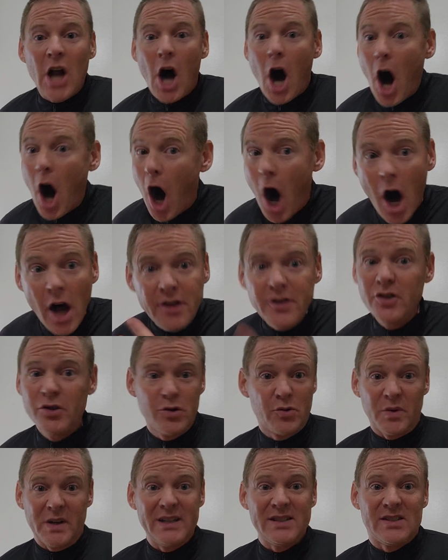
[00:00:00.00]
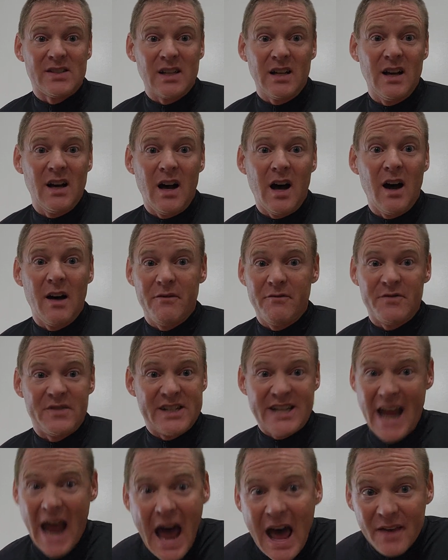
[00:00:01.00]
hundreds
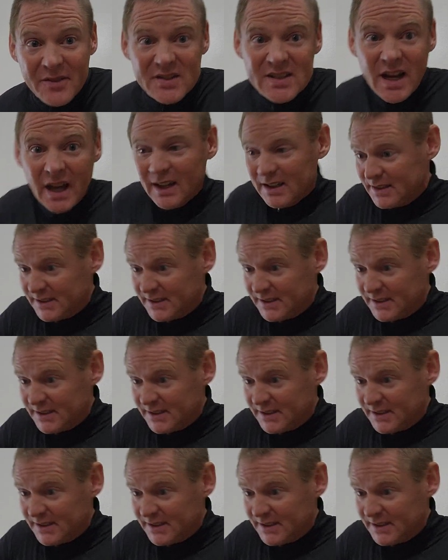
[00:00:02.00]
of deaths,